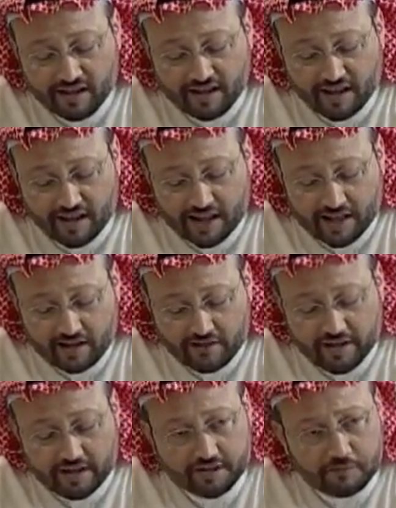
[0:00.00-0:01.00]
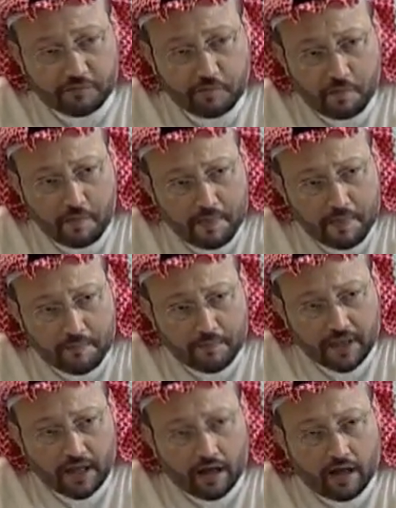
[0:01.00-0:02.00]
But you have worked in
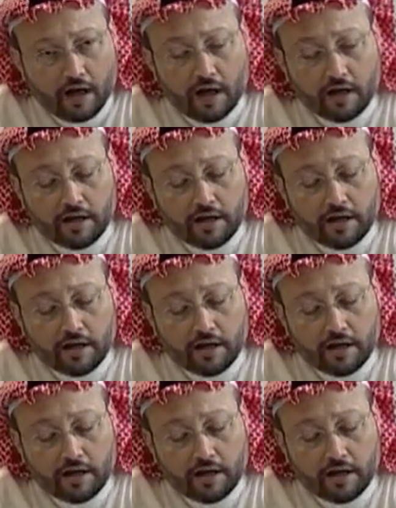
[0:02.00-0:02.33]
that area.